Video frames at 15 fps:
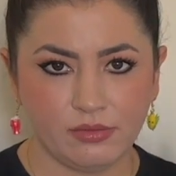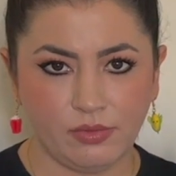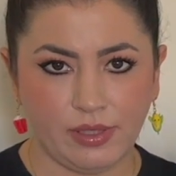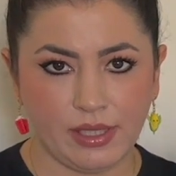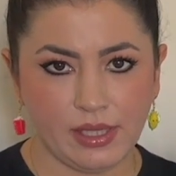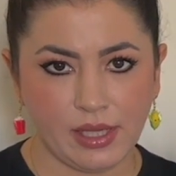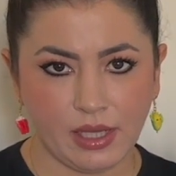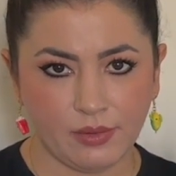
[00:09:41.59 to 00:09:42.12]
we
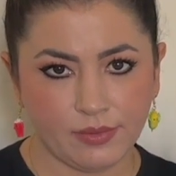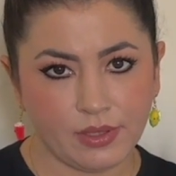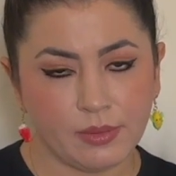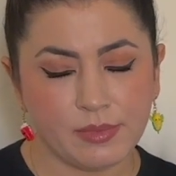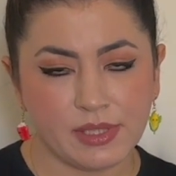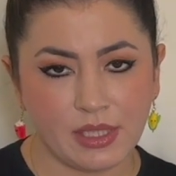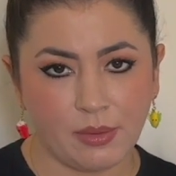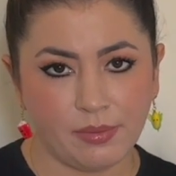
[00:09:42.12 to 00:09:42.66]
can count them
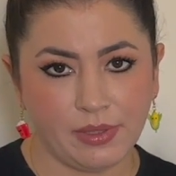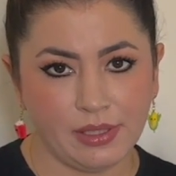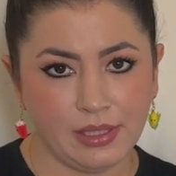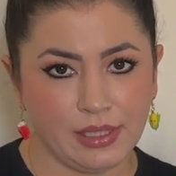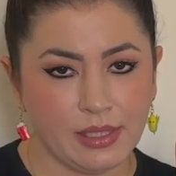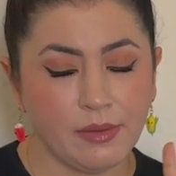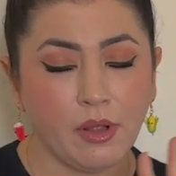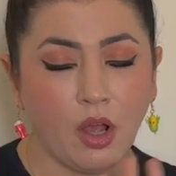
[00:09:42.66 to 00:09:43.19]

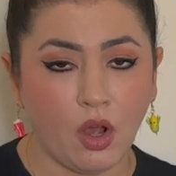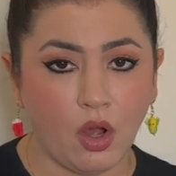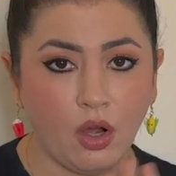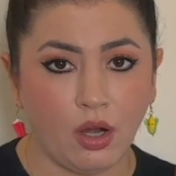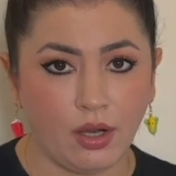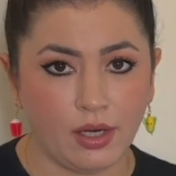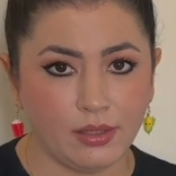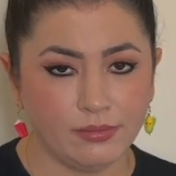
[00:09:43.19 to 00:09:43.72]
separately,
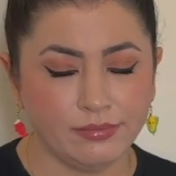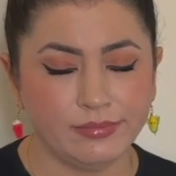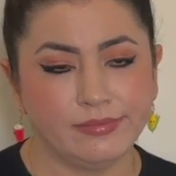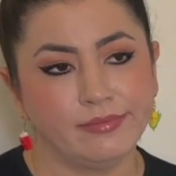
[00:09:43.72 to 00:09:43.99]
are,